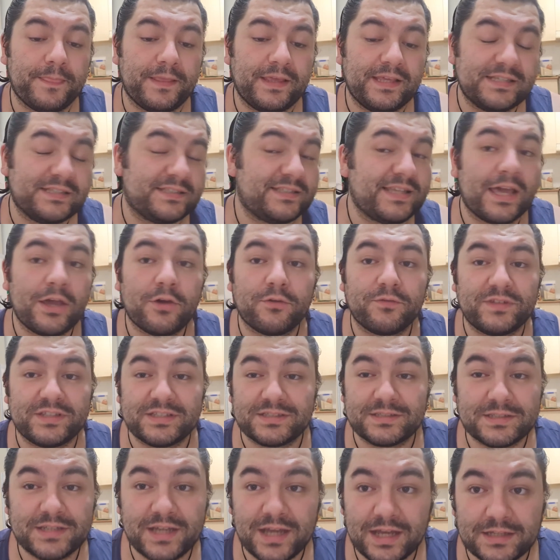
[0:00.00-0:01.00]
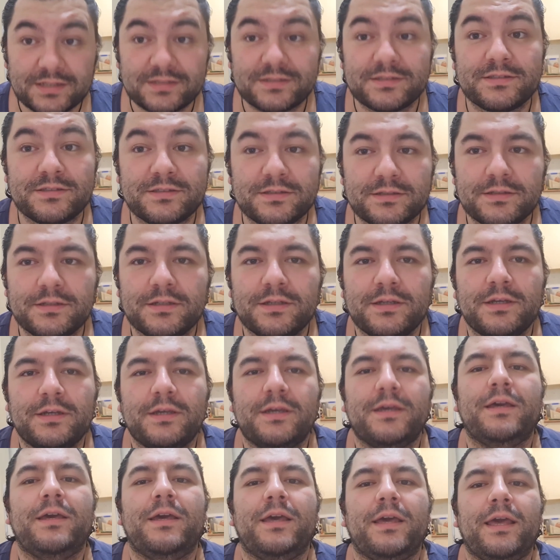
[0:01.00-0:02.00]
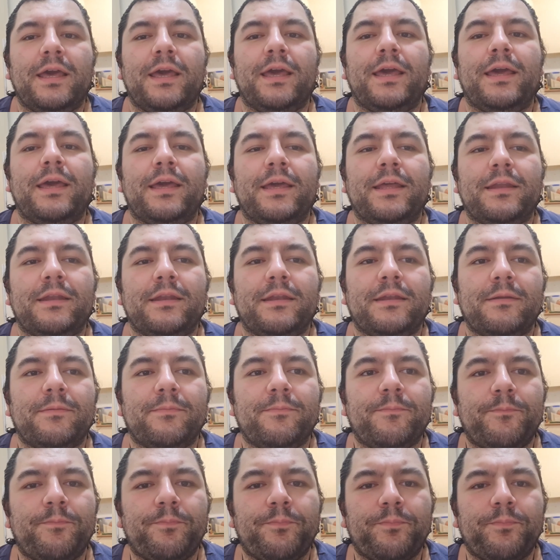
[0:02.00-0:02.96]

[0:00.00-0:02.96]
his day of disgust, and